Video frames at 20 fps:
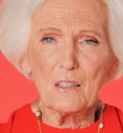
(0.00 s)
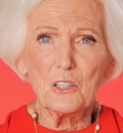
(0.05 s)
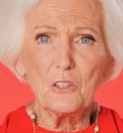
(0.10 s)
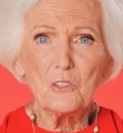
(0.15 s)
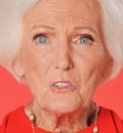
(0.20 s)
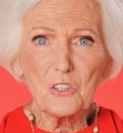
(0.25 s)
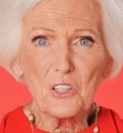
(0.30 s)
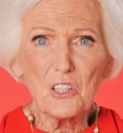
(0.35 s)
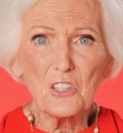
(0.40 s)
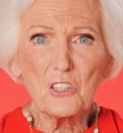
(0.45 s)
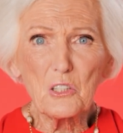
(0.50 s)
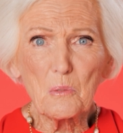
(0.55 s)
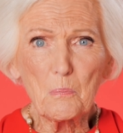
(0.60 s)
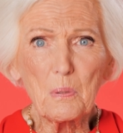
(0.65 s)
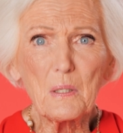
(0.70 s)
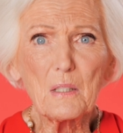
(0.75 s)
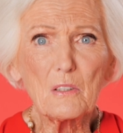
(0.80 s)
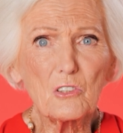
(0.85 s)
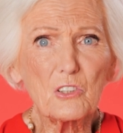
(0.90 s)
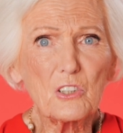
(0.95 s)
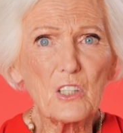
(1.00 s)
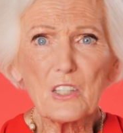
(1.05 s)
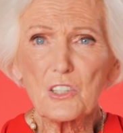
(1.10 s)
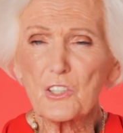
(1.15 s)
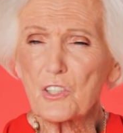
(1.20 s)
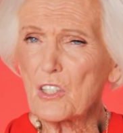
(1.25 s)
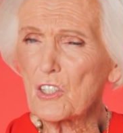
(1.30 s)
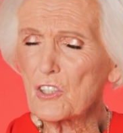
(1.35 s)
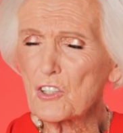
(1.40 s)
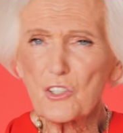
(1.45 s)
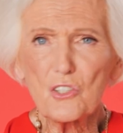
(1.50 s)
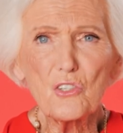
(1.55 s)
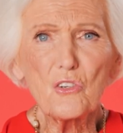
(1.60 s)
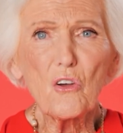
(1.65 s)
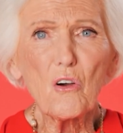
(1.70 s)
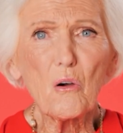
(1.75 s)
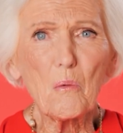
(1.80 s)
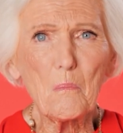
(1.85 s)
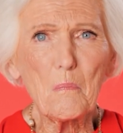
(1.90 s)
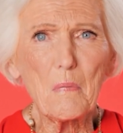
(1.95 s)
Who's going to peel chestnuts?
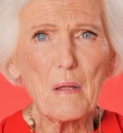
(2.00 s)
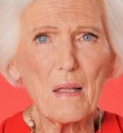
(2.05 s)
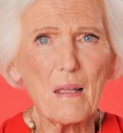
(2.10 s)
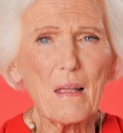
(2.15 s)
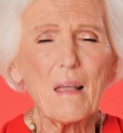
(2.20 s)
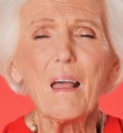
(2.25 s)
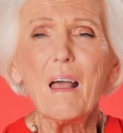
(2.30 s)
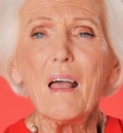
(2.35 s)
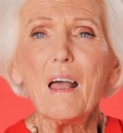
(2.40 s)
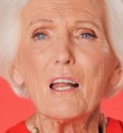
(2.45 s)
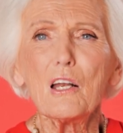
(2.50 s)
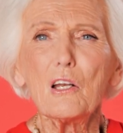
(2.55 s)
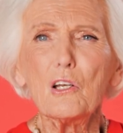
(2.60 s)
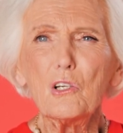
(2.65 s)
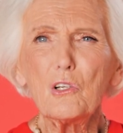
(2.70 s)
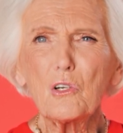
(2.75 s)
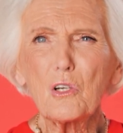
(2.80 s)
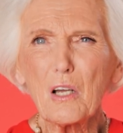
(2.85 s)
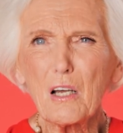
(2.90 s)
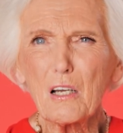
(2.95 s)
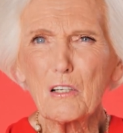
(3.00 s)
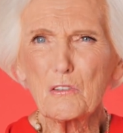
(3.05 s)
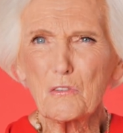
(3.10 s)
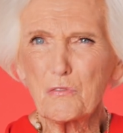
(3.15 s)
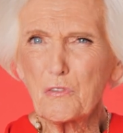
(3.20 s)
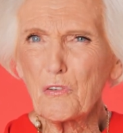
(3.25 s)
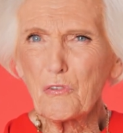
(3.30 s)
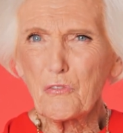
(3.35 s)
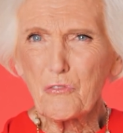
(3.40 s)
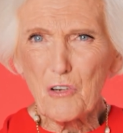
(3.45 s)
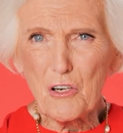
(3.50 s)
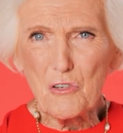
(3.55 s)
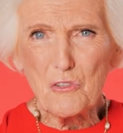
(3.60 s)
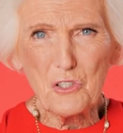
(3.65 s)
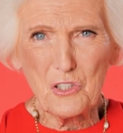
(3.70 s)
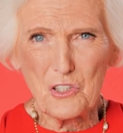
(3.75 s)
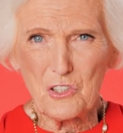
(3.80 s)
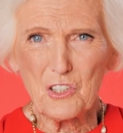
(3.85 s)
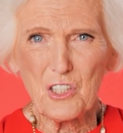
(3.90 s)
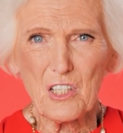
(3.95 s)
Not me. Look out for
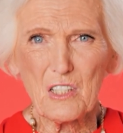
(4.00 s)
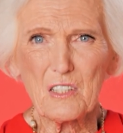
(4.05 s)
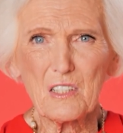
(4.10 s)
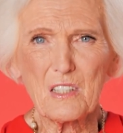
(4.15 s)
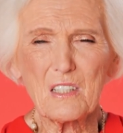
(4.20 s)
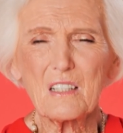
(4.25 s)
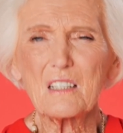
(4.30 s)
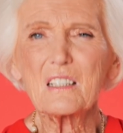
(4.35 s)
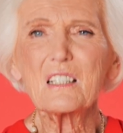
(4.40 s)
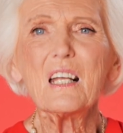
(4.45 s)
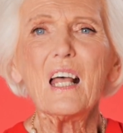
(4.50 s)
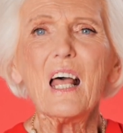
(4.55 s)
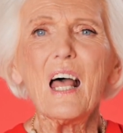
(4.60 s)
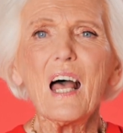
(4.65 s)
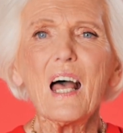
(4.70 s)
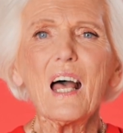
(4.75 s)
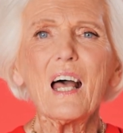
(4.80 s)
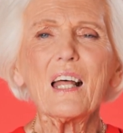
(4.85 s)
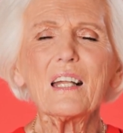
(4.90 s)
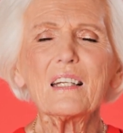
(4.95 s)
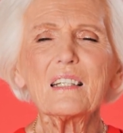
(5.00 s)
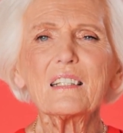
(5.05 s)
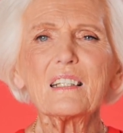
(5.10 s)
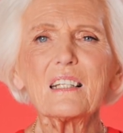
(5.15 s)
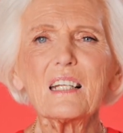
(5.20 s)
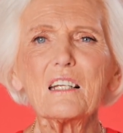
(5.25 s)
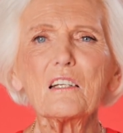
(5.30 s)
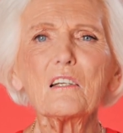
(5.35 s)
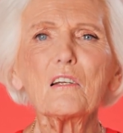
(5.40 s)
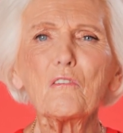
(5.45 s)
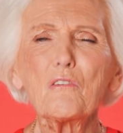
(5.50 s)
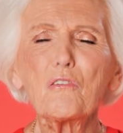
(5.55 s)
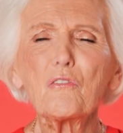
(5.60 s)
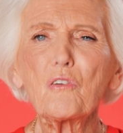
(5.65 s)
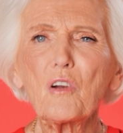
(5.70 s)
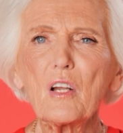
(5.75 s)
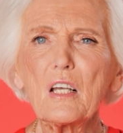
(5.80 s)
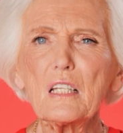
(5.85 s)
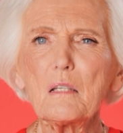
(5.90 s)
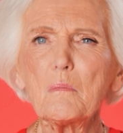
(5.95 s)
frozen chestnuts and then
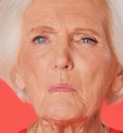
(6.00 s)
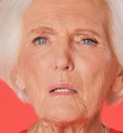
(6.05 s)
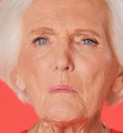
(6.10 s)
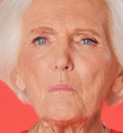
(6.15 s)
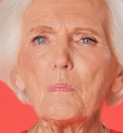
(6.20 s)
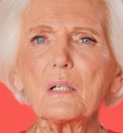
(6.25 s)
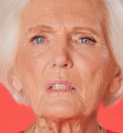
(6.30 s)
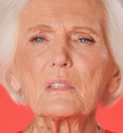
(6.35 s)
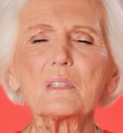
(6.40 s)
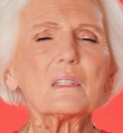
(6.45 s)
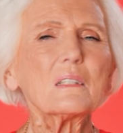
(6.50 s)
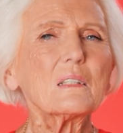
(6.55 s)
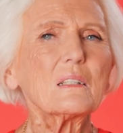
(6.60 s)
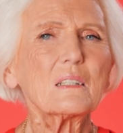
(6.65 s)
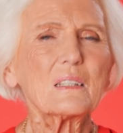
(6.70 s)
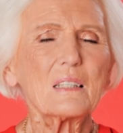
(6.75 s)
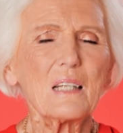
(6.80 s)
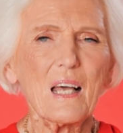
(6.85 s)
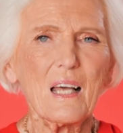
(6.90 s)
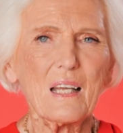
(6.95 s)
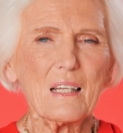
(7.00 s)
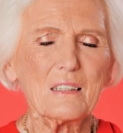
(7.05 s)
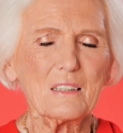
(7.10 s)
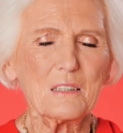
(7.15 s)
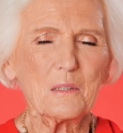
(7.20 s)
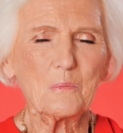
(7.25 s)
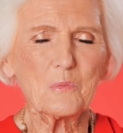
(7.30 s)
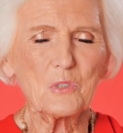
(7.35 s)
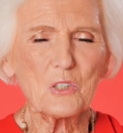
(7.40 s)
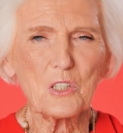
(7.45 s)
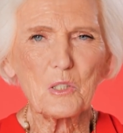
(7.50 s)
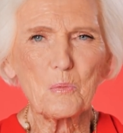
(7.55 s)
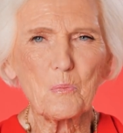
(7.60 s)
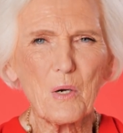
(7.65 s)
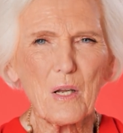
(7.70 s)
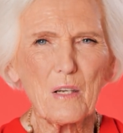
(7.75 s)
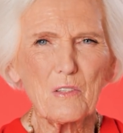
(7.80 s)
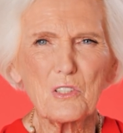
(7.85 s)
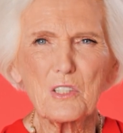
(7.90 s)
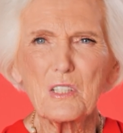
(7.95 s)
fry them in butter and add them to
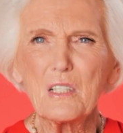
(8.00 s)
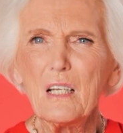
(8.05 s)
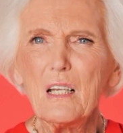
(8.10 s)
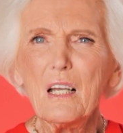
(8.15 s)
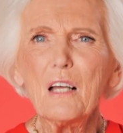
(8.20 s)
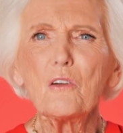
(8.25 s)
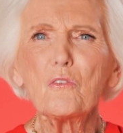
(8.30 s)
sprouts.